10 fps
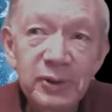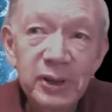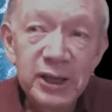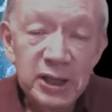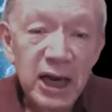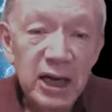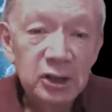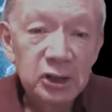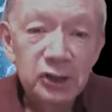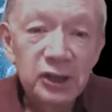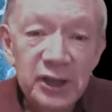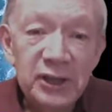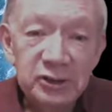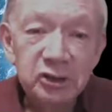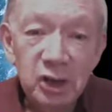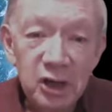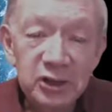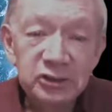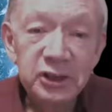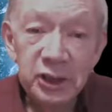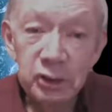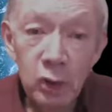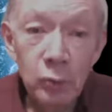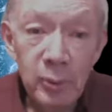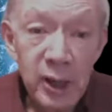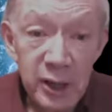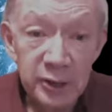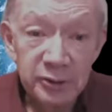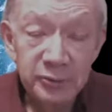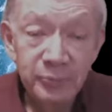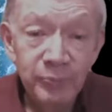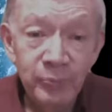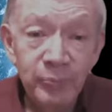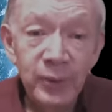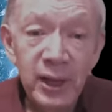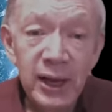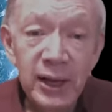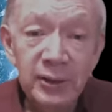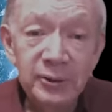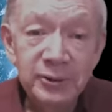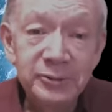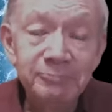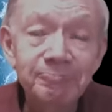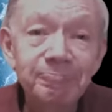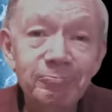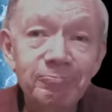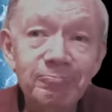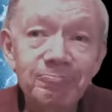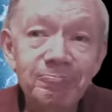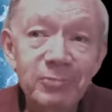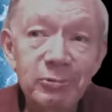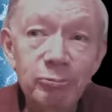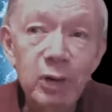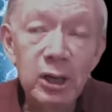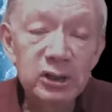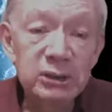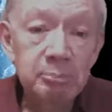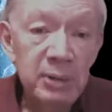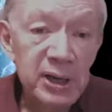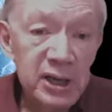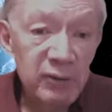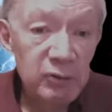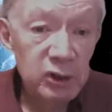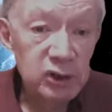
acknowledged that he has lost in his own mind, and while many of his